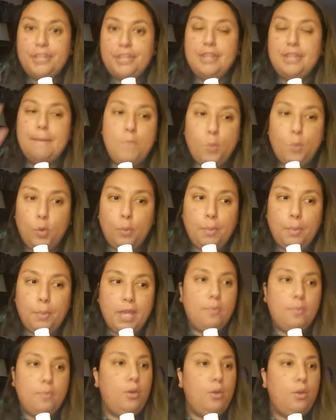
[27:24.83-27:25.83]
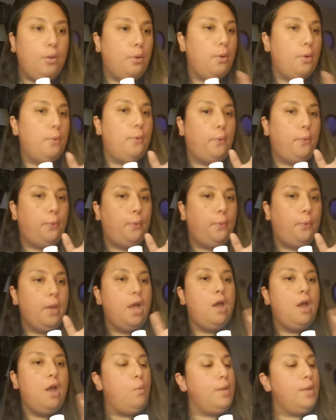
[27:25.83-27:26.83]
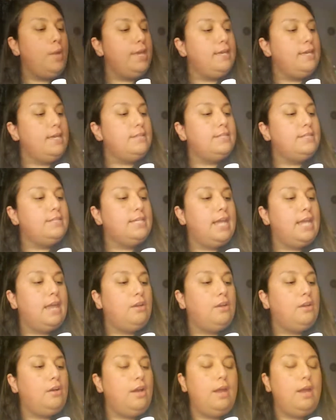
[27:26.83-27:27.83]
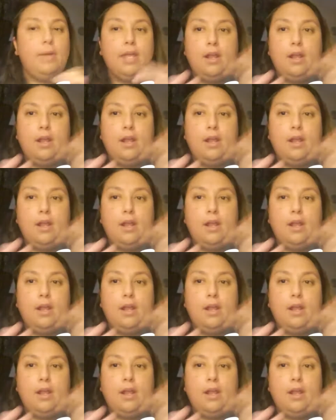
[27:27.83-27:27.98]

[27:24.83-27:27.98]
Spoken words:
the more people we can get together and we can